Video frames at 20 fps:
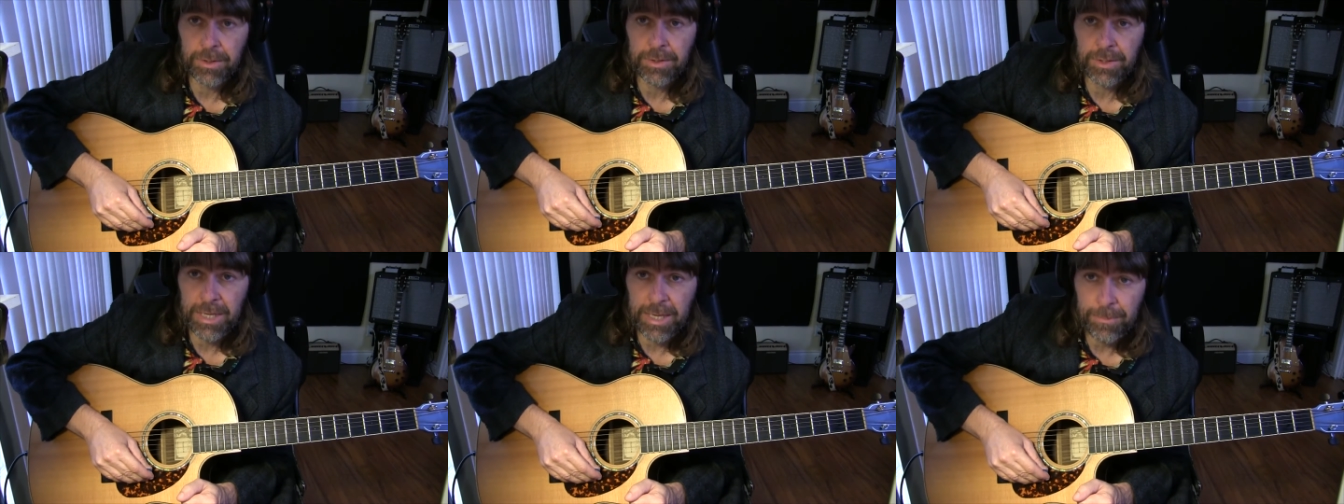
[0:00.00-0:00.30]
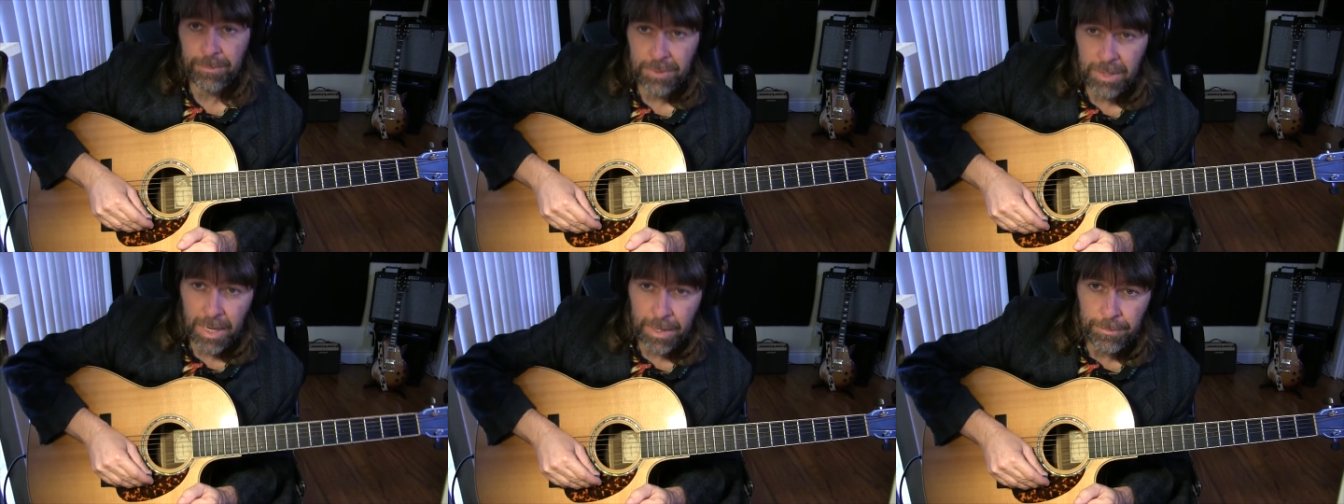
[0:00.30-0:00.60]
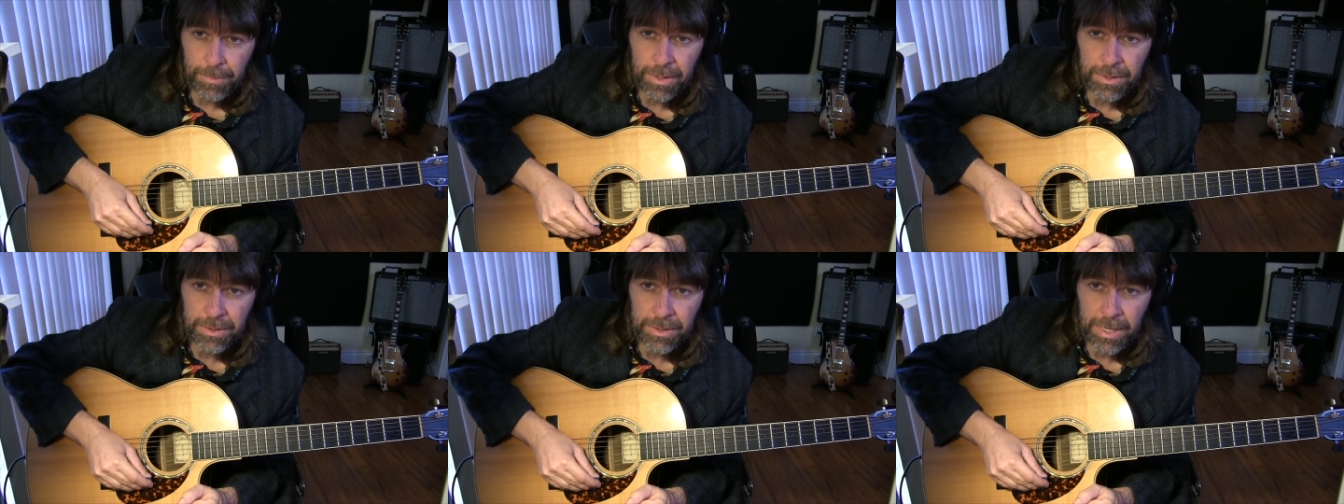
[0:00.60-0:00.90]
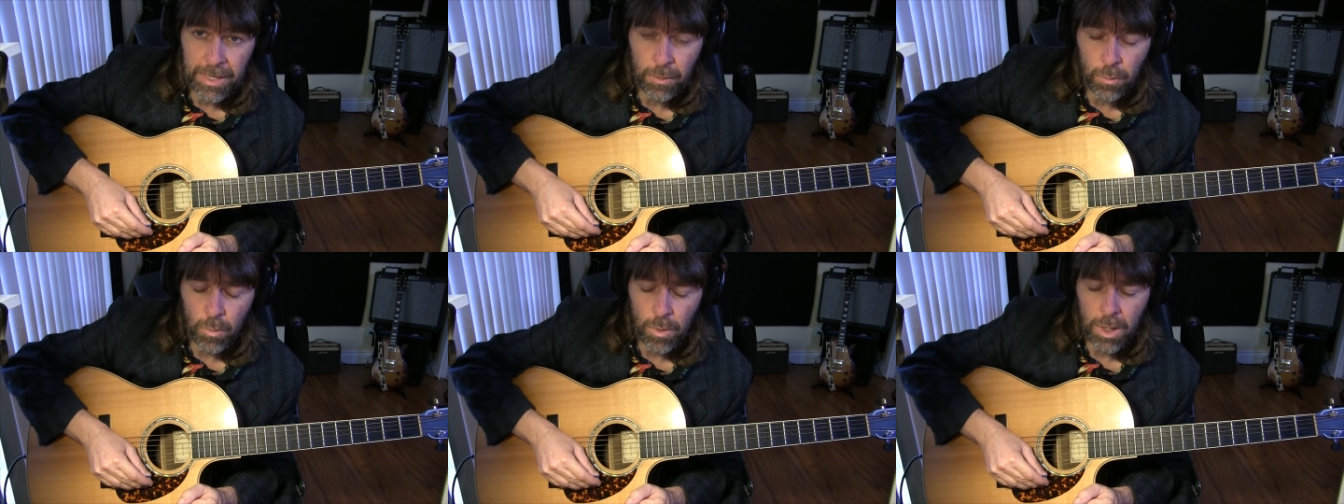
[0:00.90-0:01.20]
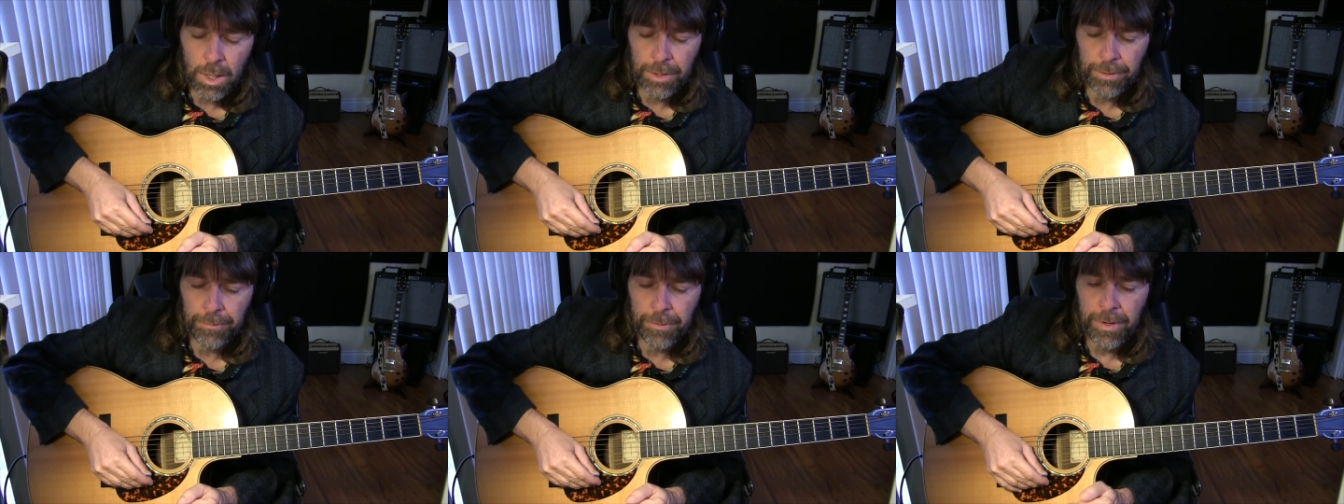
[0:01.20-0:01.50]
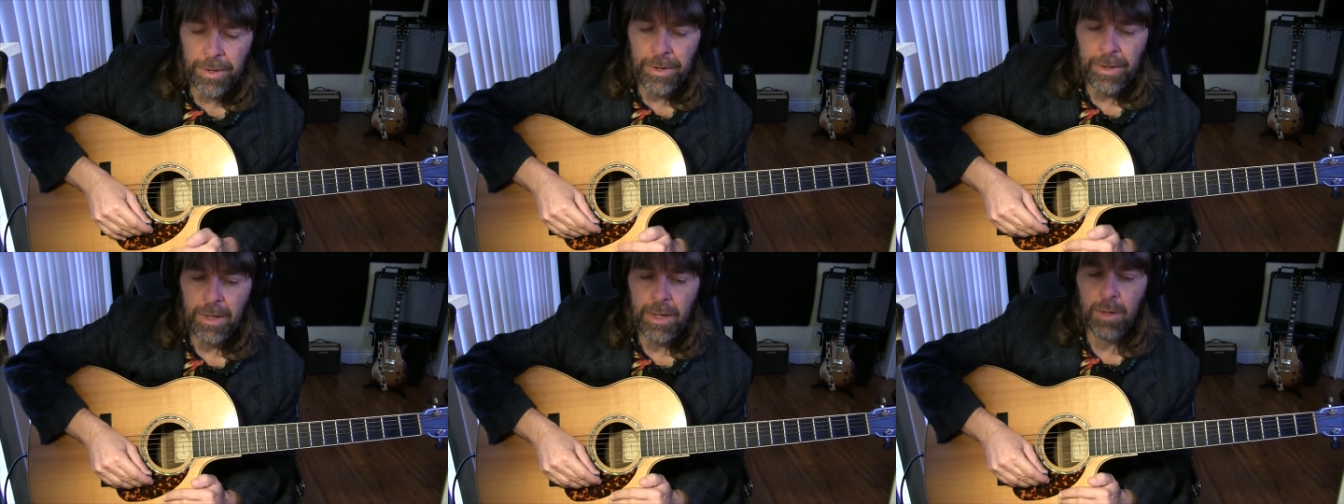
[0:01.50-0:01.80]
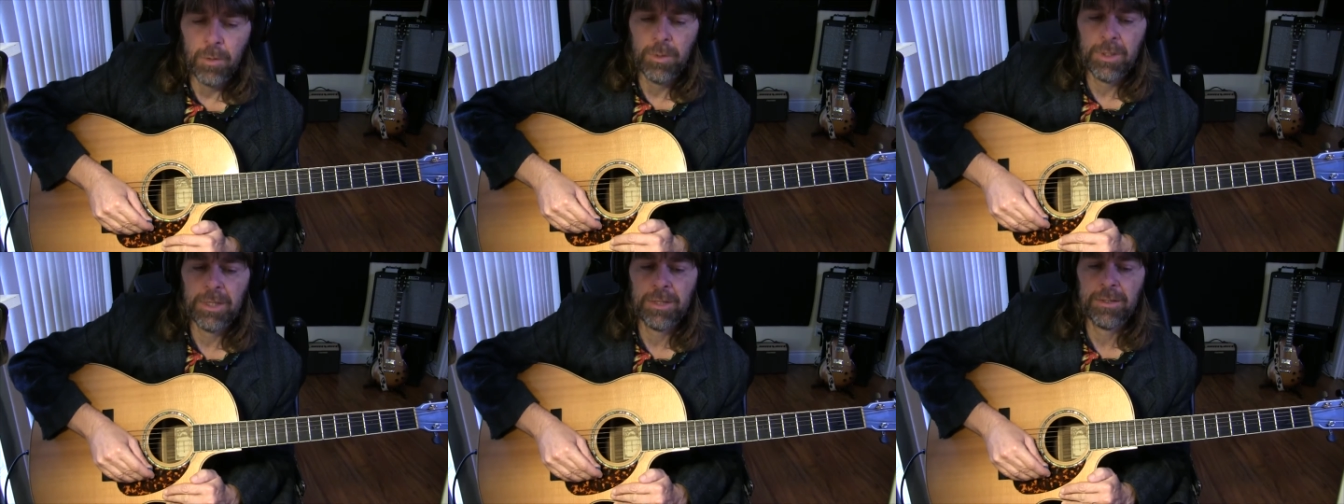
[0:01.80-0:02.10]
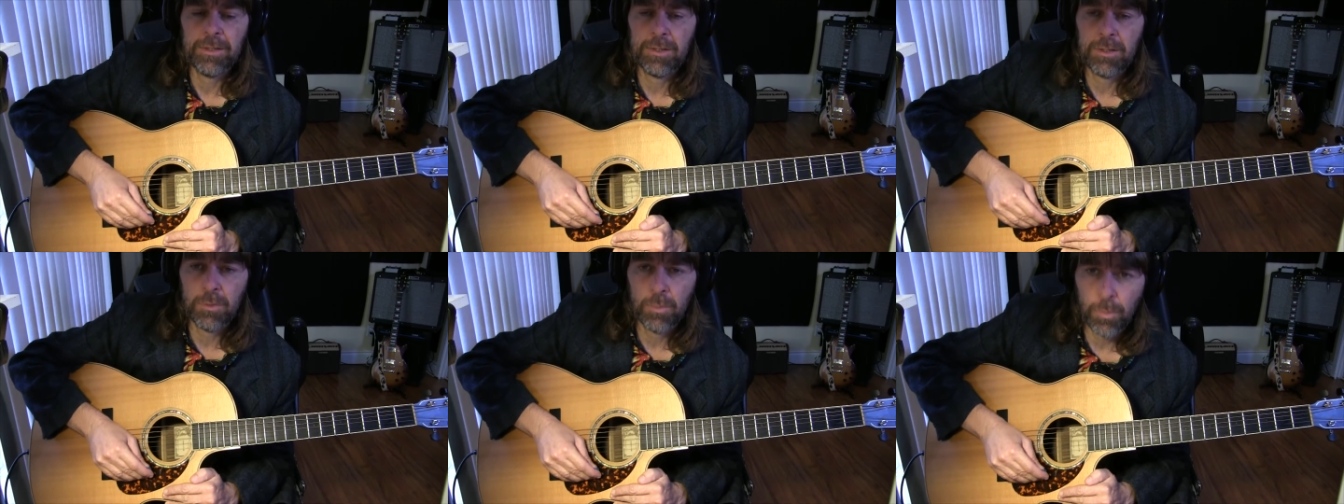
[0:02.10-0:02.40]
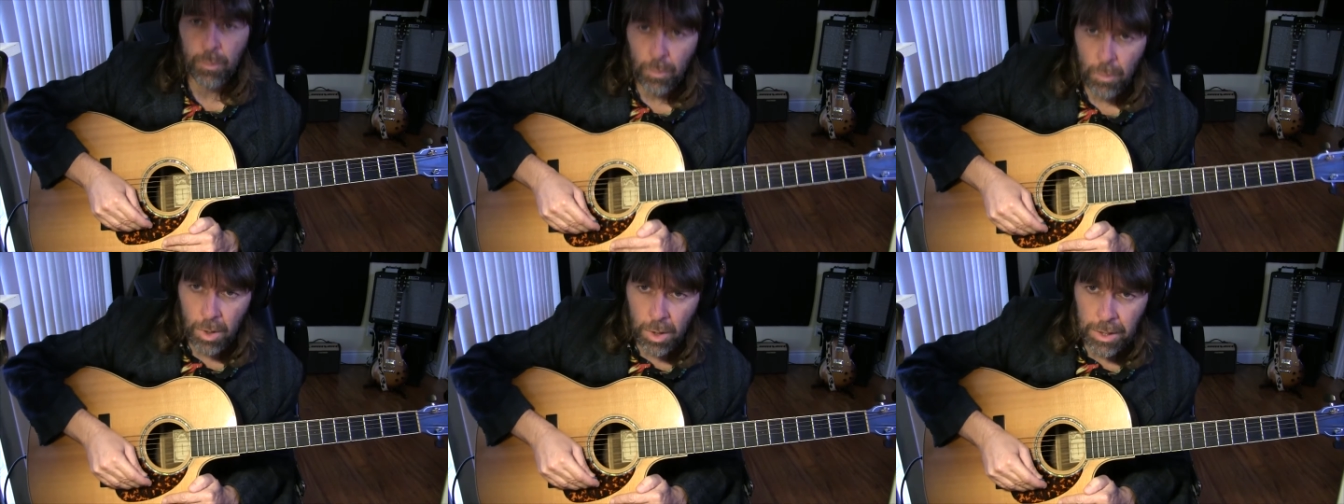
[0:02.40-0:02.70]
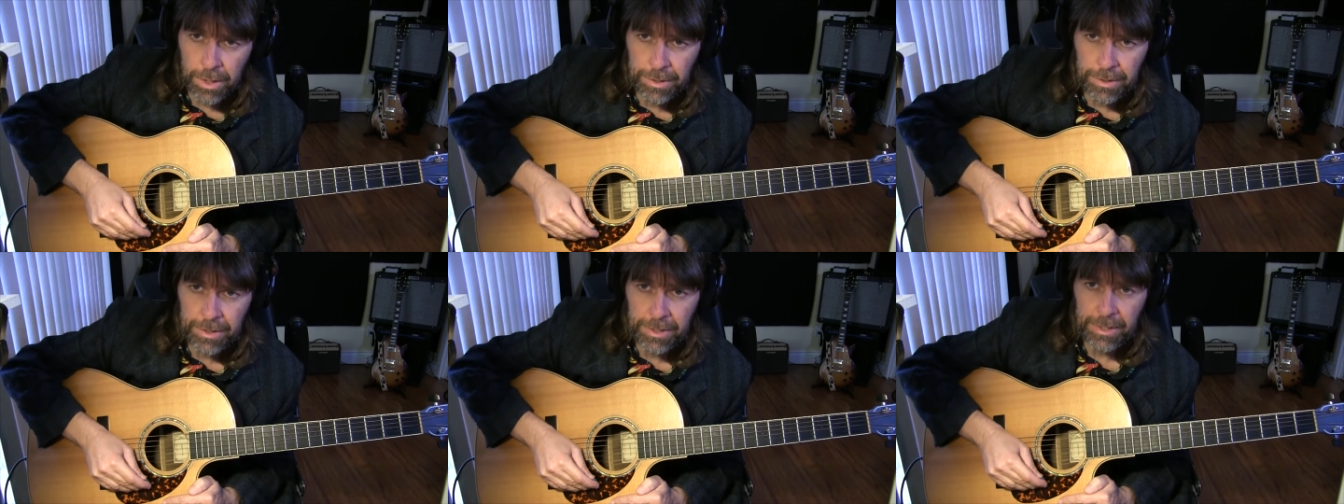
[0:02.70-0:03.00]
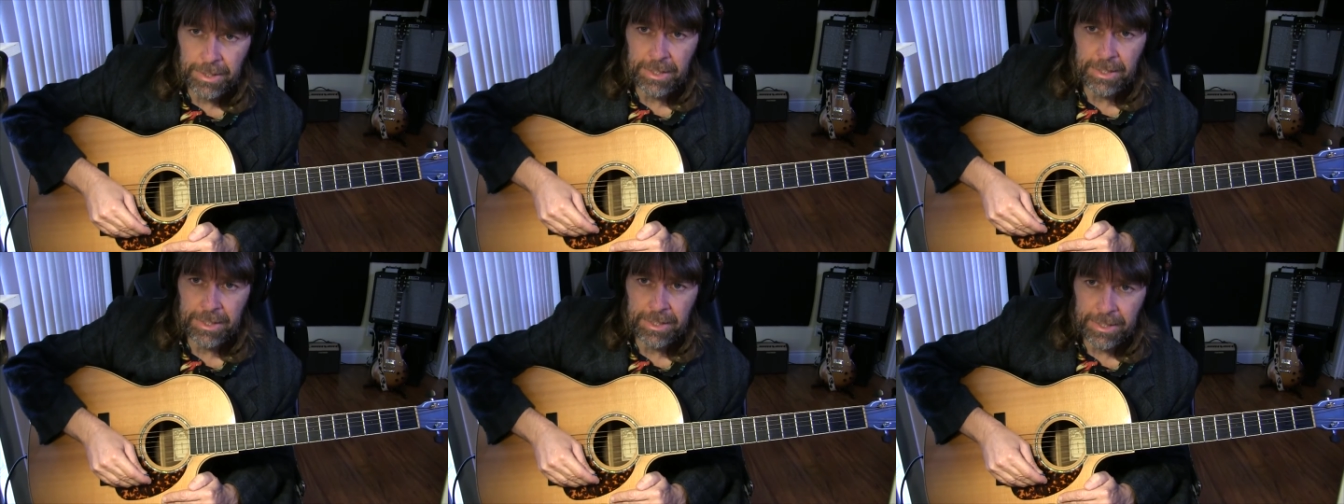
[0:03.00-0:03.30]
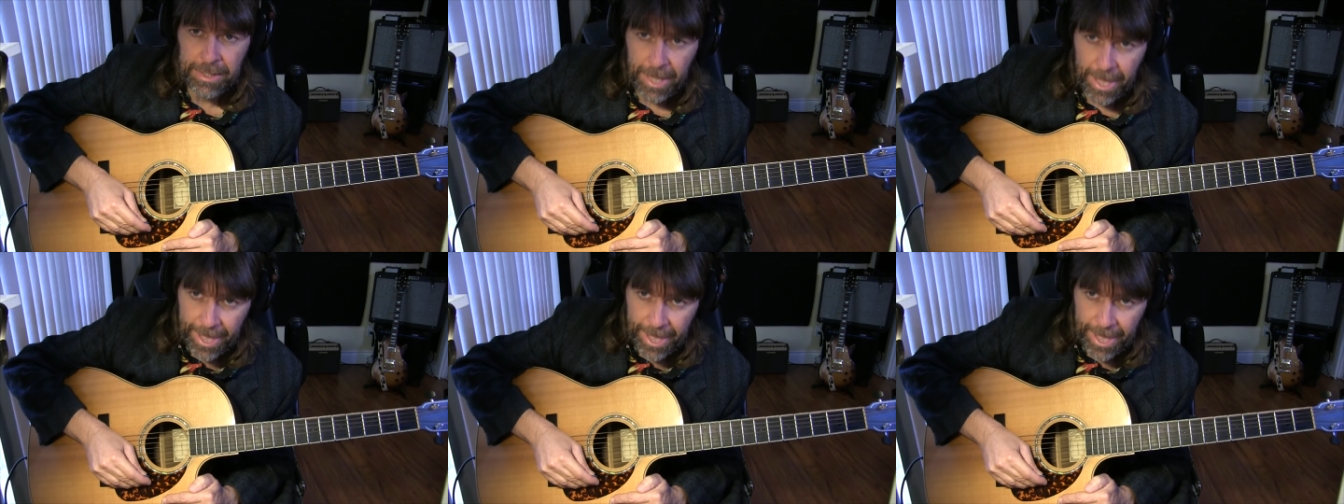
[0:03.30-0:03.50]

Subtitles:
same time I say 1. And we get this 1 E